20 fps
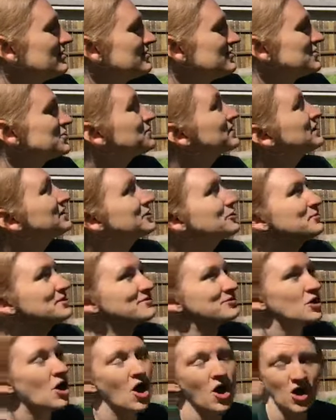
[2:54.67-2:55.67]
doing a little bit
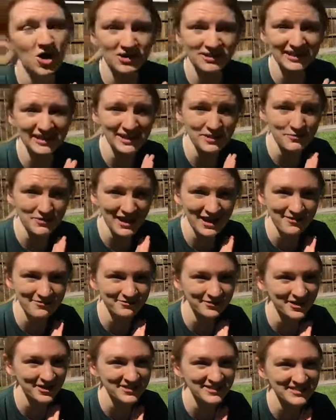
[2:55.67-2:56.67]
of calling when I
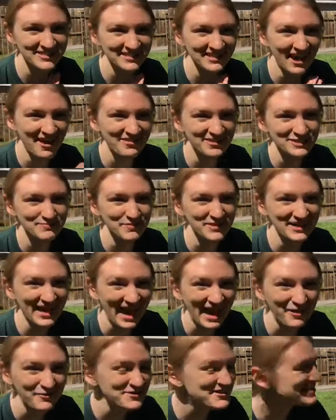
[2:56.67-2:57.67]
first got this bird
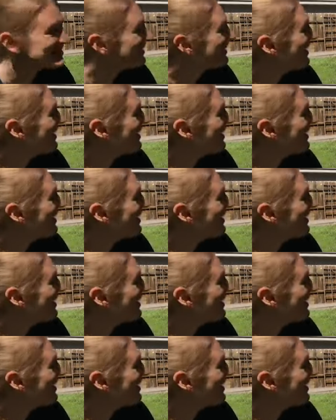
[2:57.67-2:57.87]
out,